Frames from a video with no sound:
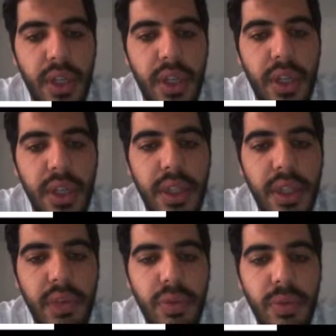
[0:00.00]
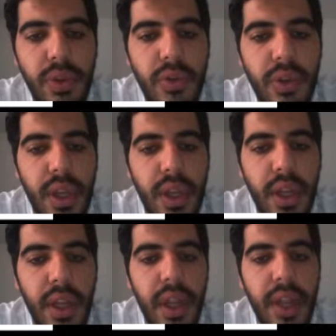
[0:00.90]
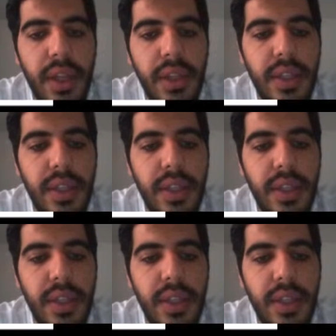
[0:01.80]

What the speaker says: It needs to be used as